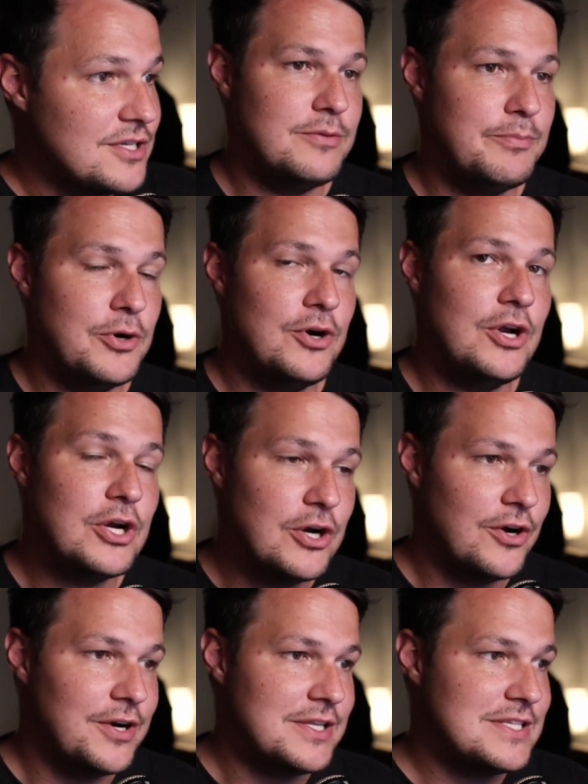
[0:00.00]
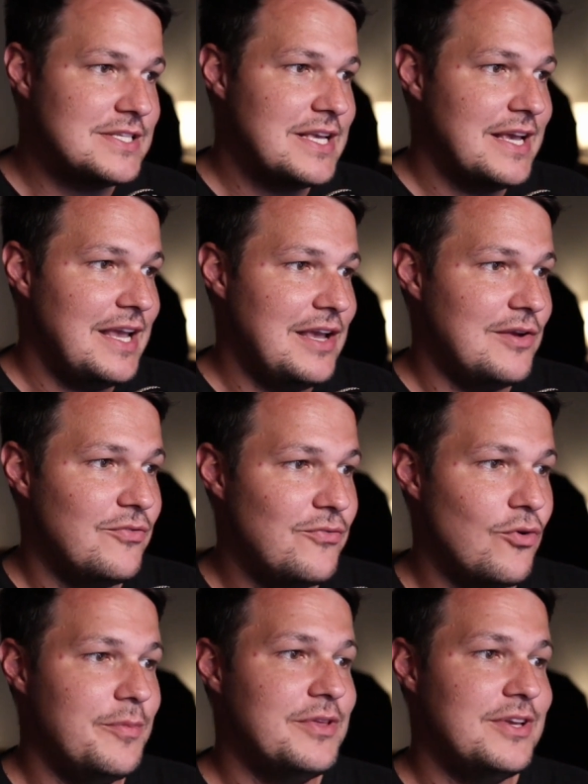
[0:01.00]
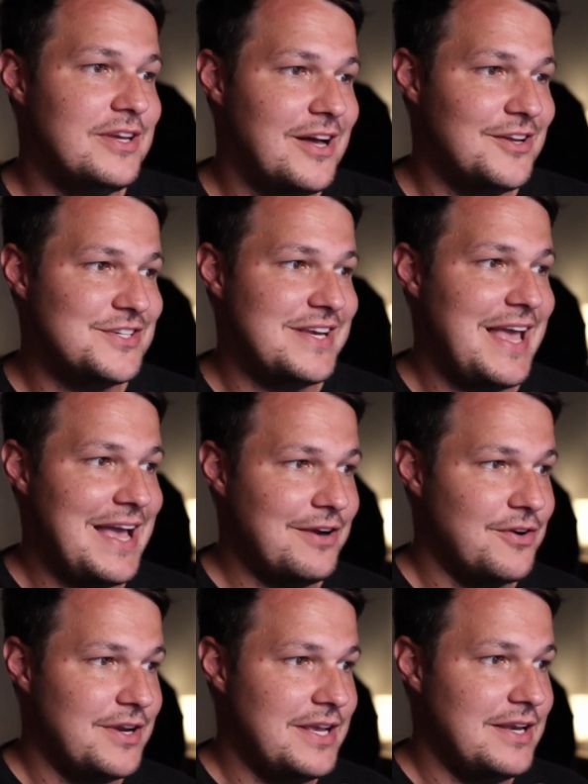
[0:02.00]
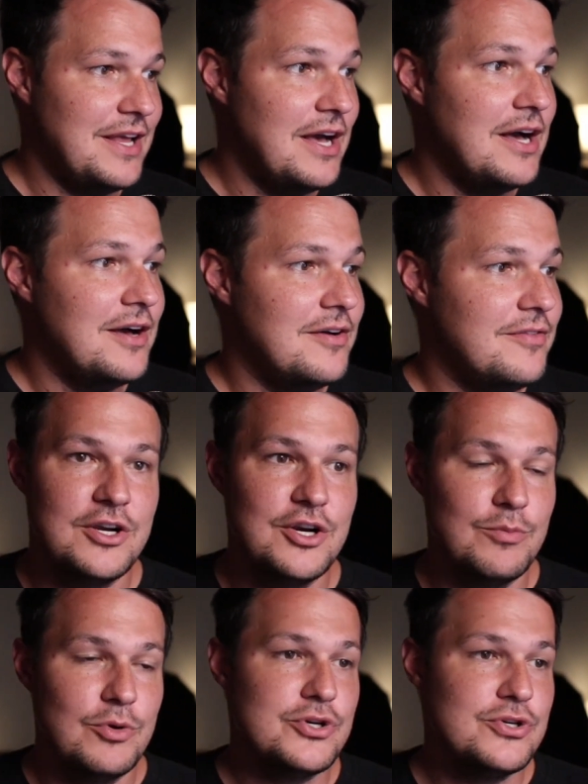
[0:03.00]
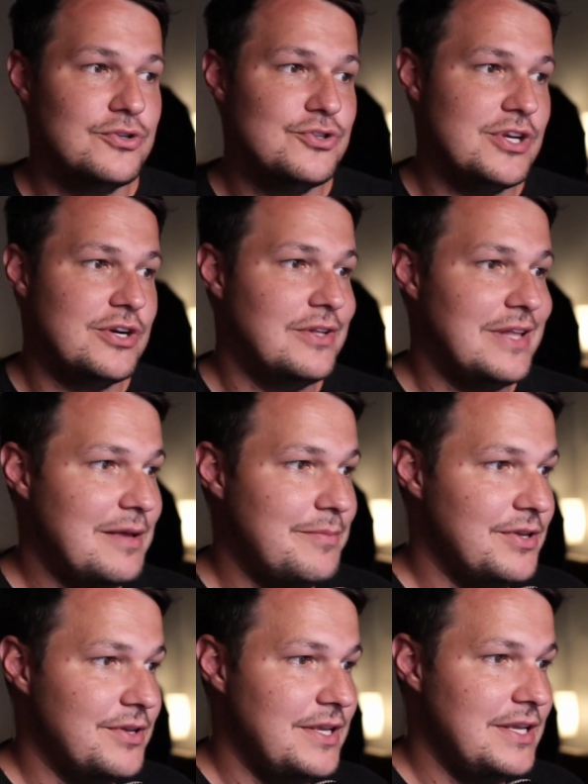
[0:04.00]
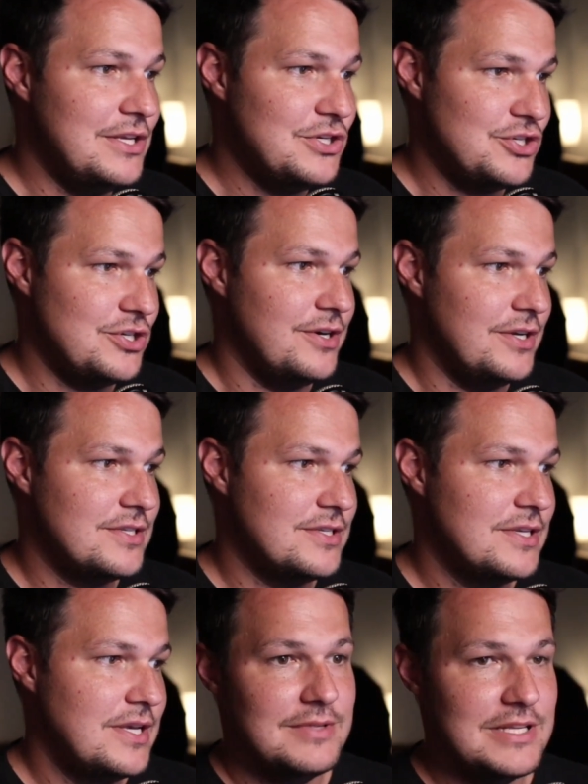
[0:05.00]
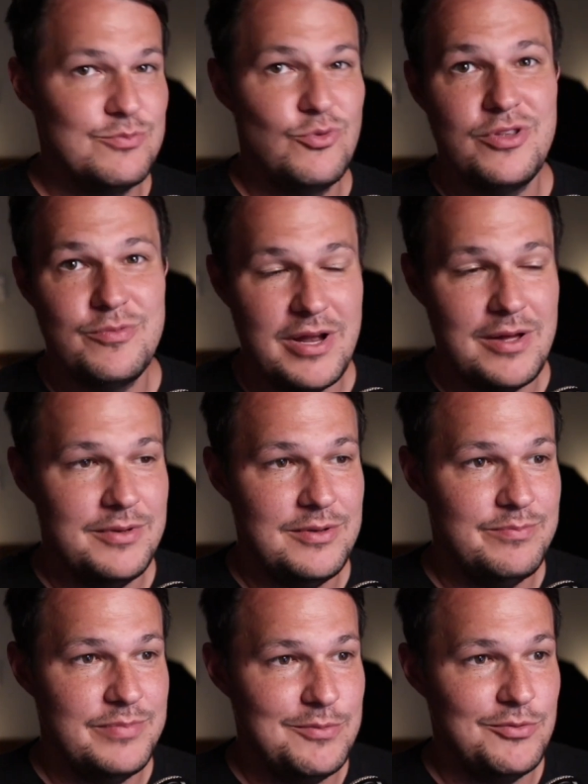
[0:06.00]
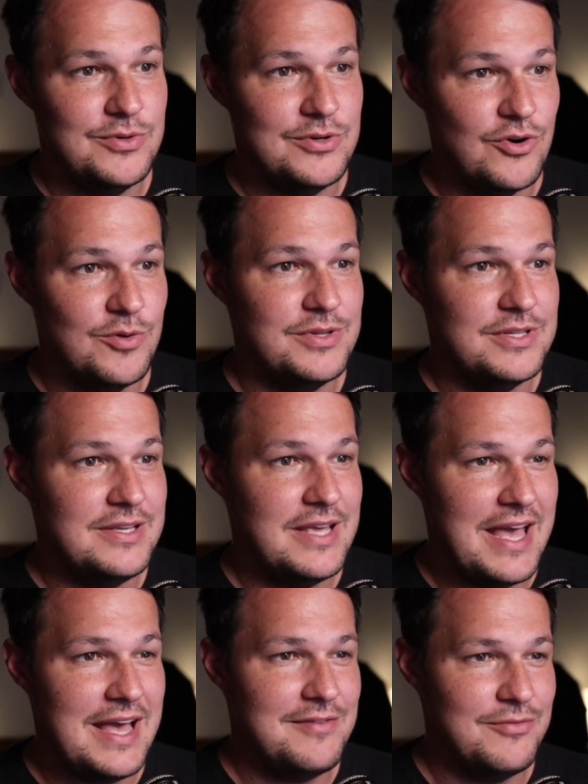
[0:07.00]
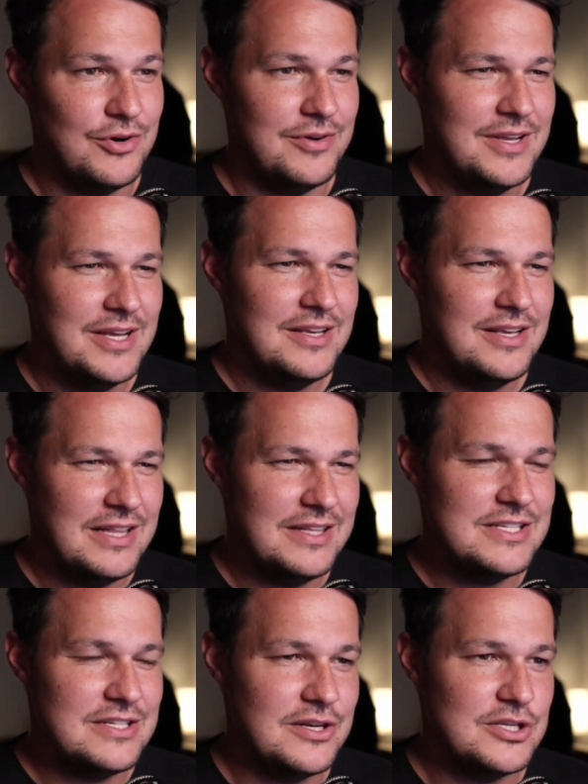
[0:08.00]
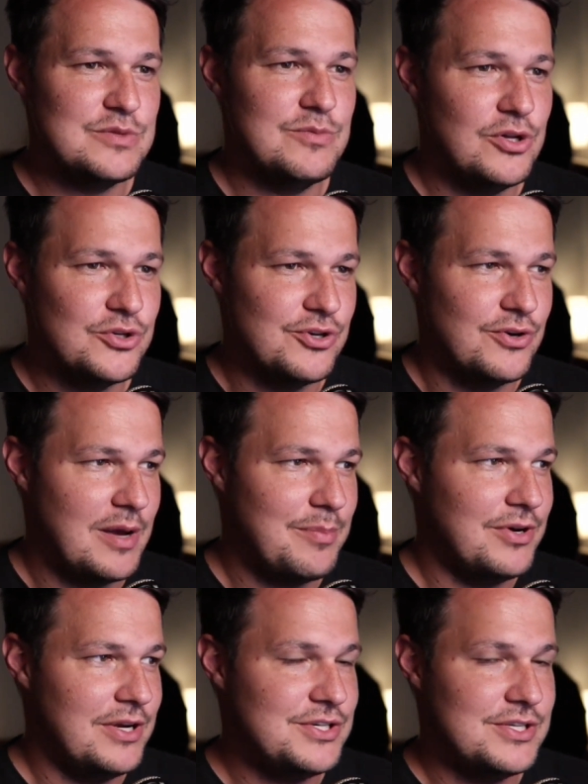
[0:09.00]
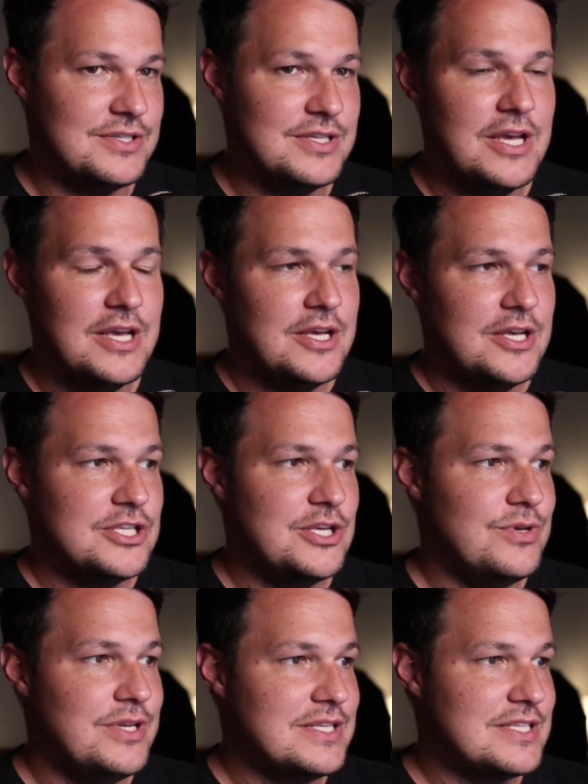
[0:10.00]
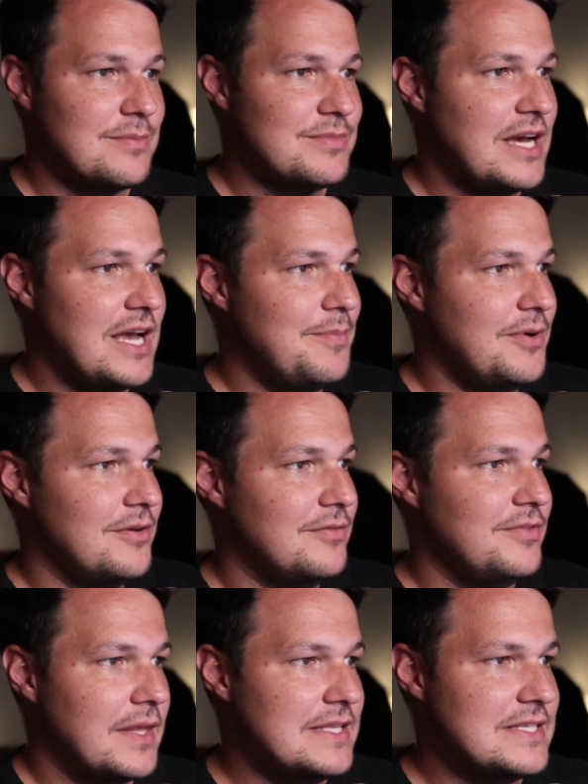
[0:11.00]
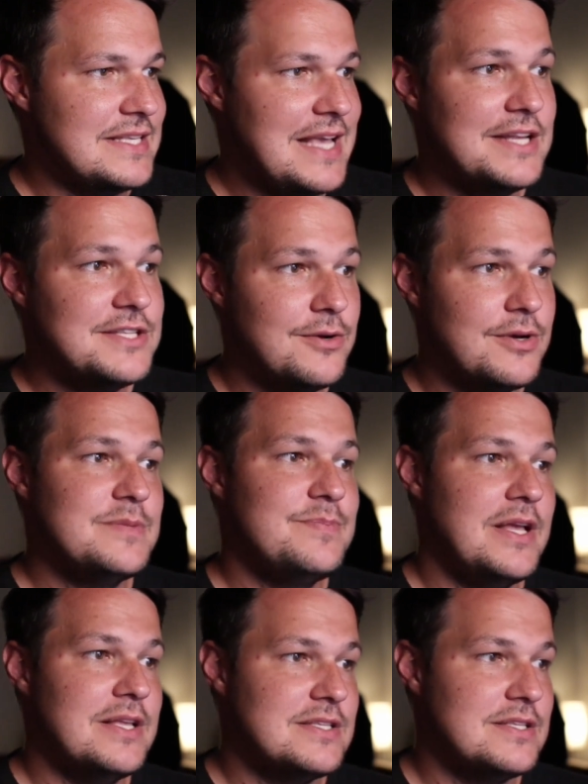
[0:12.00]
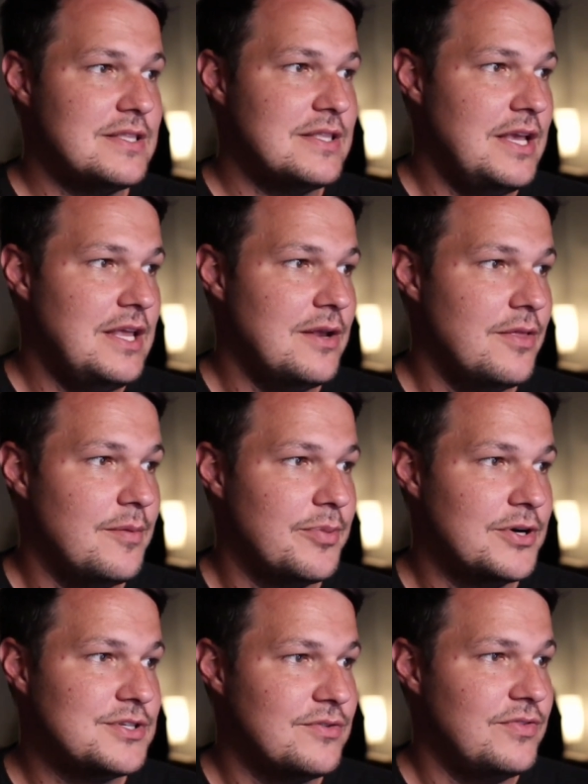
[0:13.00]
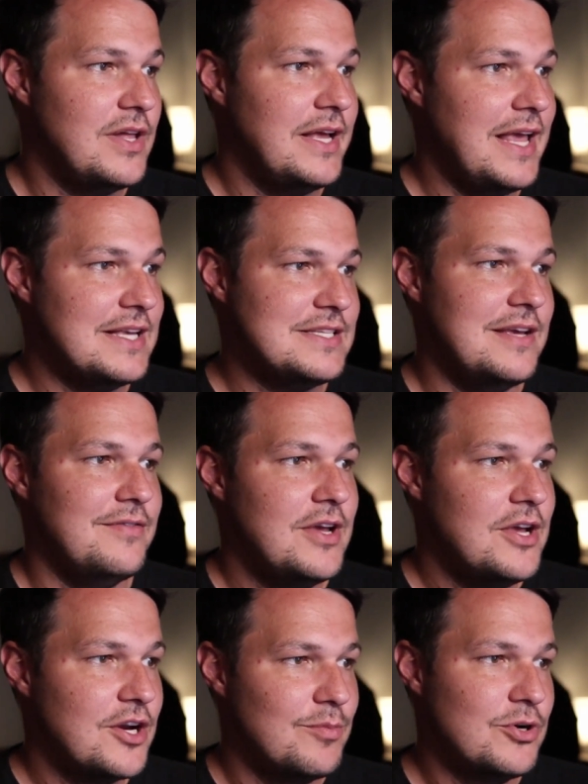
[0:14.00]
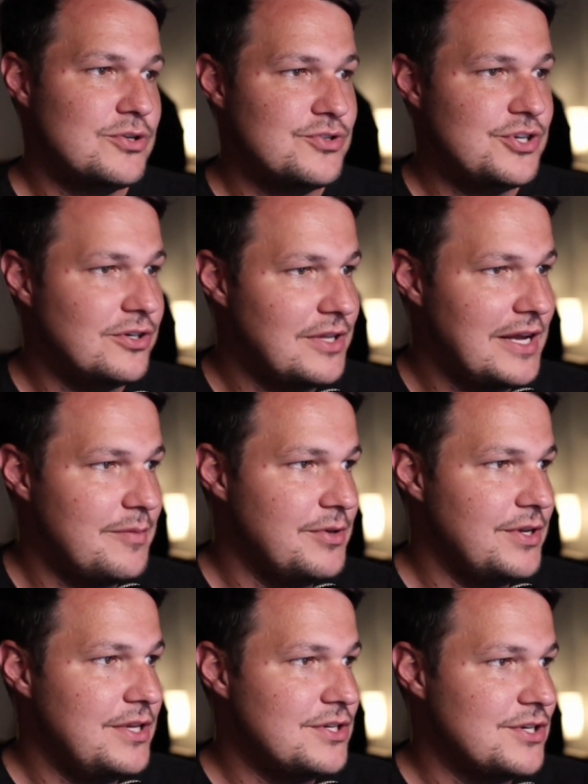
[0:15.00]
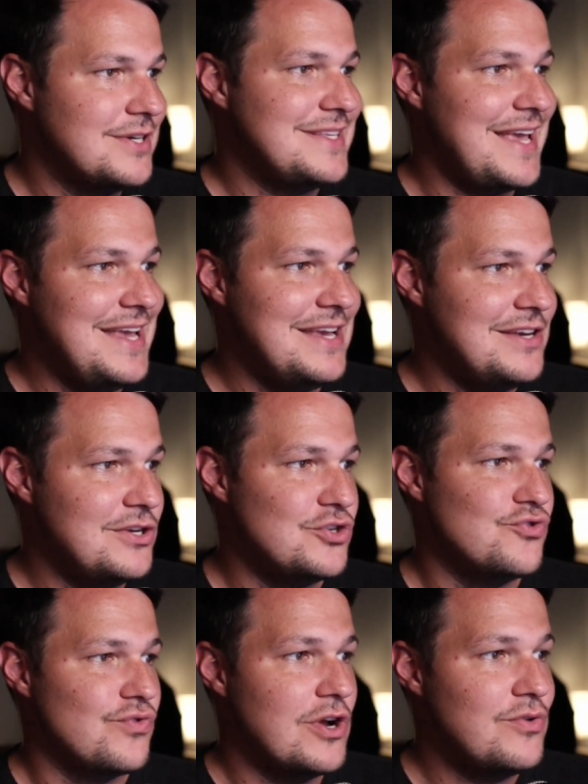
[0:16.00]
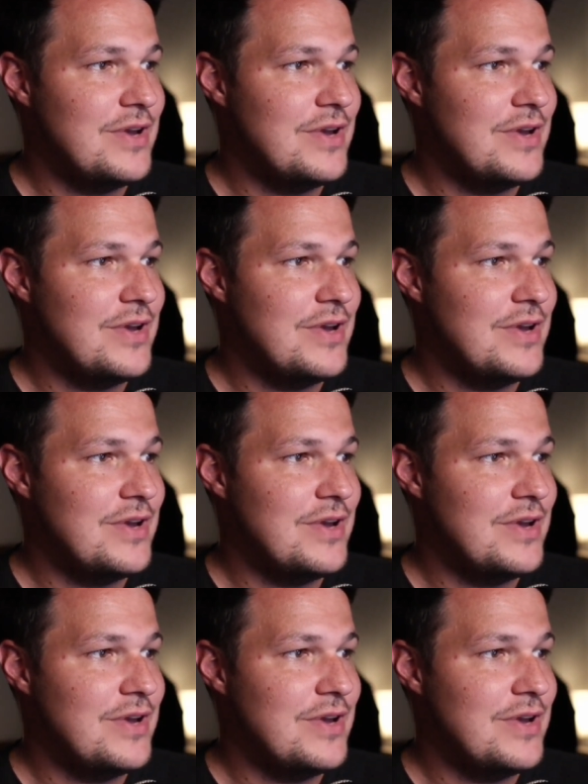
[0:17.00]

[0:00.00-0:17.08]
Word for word: per occurrence and $4 million in aggregate of commercial general liability insurance. That's more than probably people would normally have, or at least a lot of small drone operations. So you would need some type of, it says at its own expense, you know, the person flying has to have commercial general liability insurance and drone